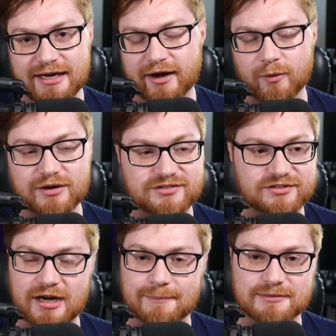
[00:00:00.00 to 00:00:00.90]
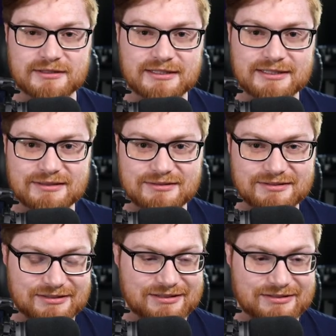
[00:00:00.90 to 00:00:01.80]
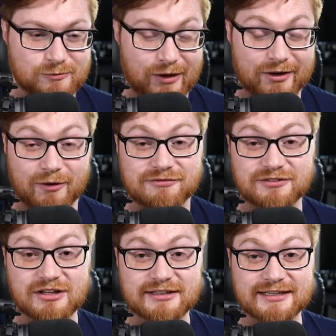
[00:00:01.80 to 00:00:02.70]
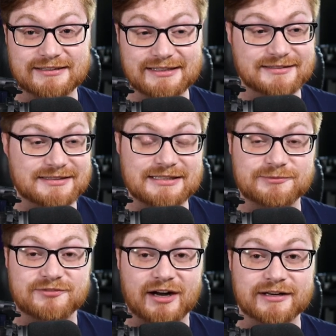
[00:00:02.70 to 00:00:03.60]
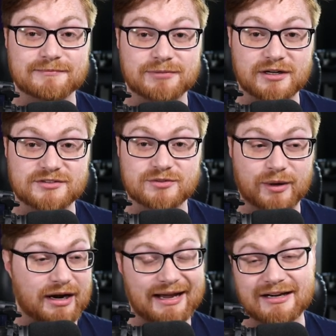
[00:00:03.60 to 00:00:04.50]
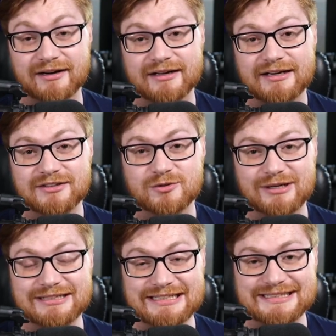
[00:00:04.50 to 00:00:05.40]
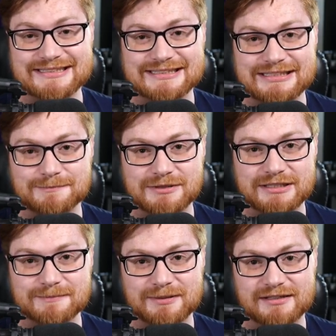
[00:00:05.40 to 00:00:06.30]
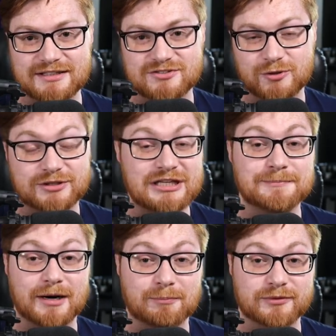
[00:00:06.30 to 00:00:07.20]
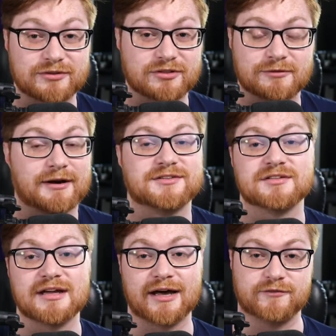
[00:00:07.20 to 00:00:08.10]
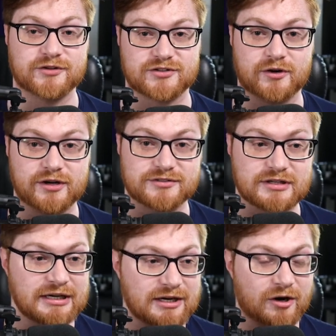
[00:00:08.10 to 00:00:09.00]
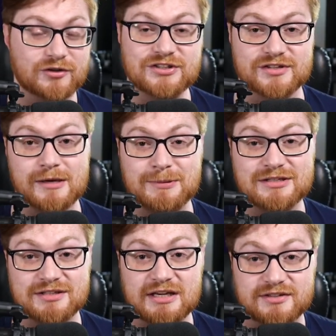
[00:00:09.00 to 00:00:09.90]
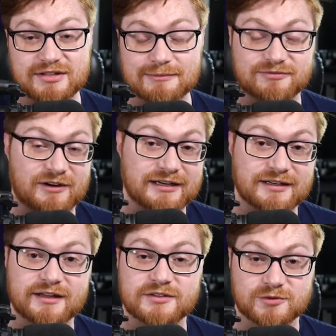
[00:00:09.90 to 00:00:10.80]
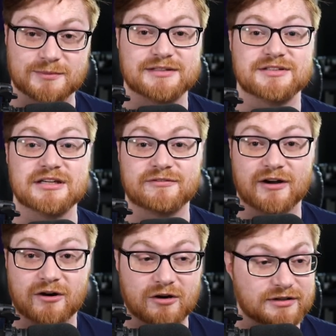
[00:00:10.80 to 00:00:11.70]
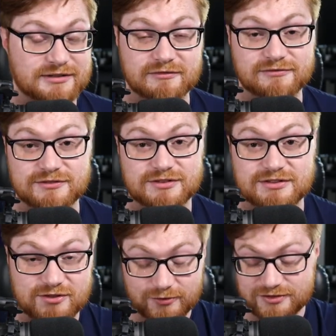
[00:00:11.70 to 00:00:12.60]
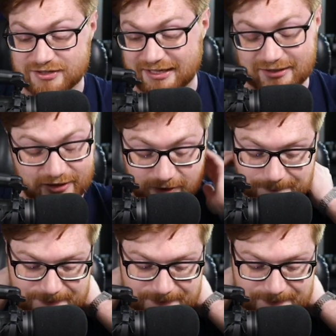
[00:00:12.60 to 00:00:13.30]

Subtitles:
do I stop? Why do I feel like I need to keep finding bugs? Do I need to keep being a pen tester, keep up with the threats and adversaries and all these APTs that I'm fighting against with my DFIR consultants? I don't know.